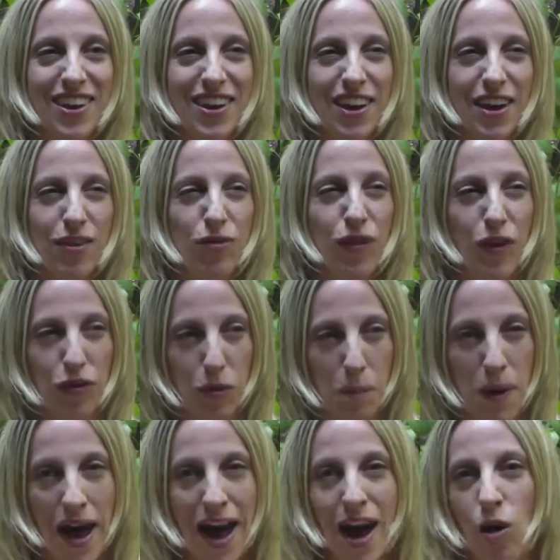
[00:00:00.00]
I felt the
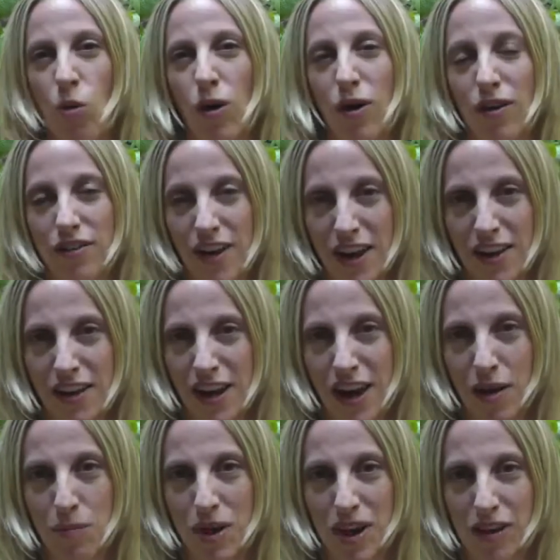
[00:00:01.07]
power
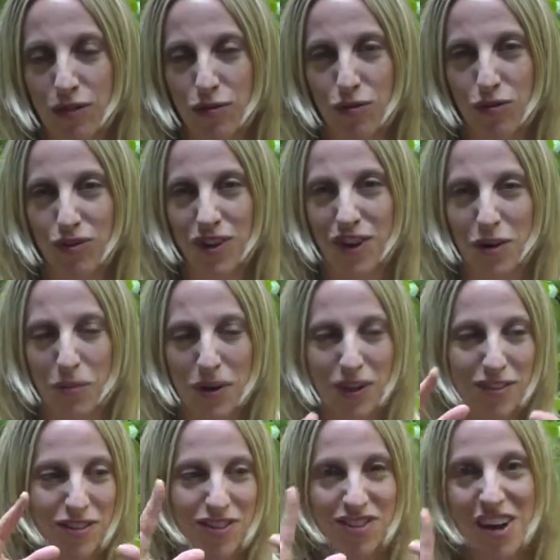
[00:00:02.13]
dynamic of, being
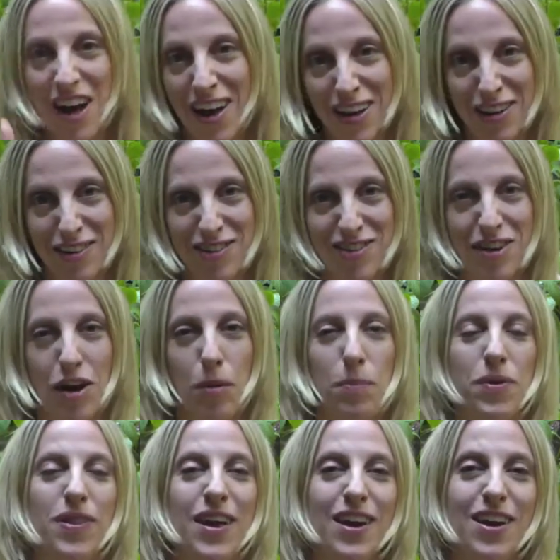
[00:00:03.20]
sized up
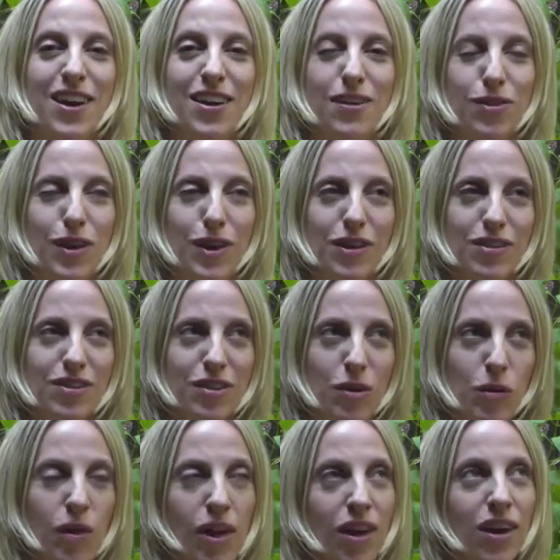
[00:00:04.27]
and that kind of thing.
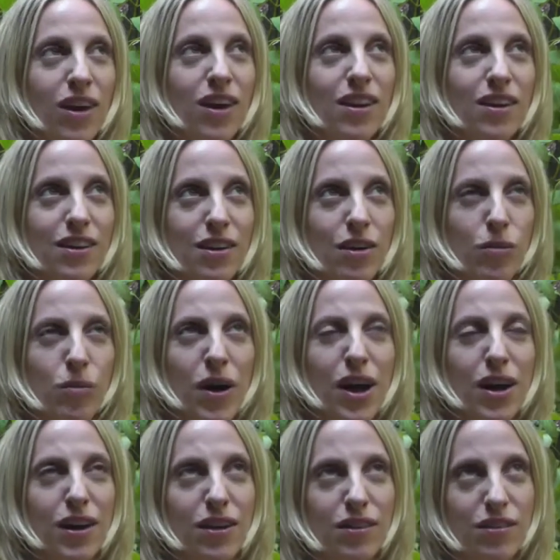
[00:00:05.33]
So,
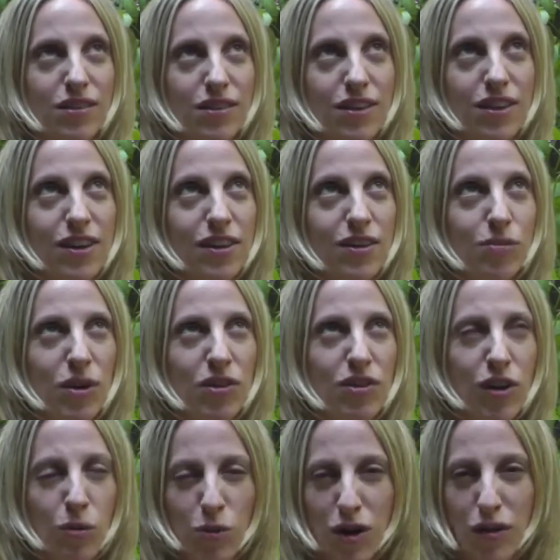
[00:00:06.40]
my
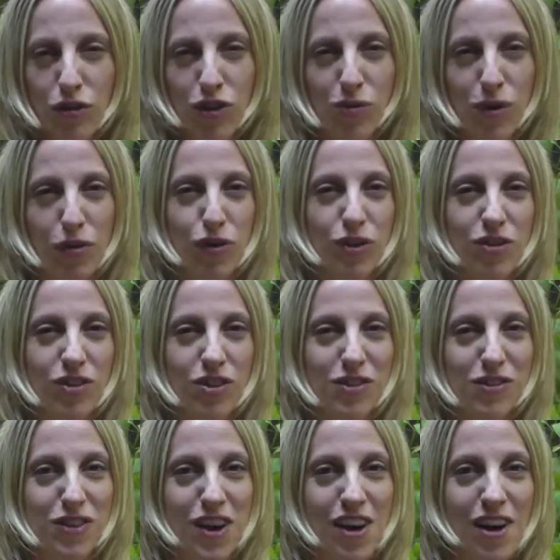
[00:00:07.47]
summer after my first year
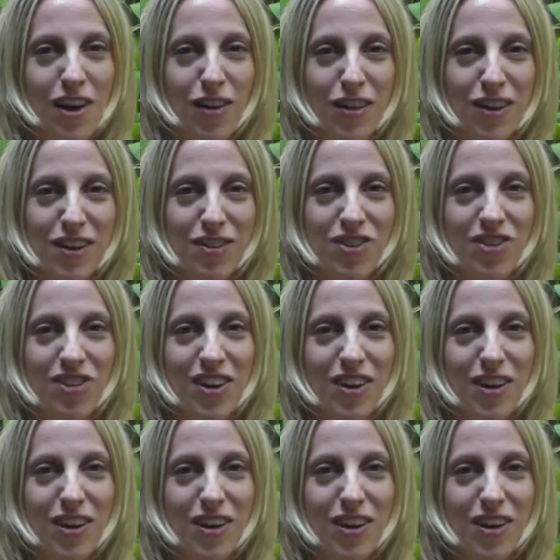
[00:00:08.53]
of college,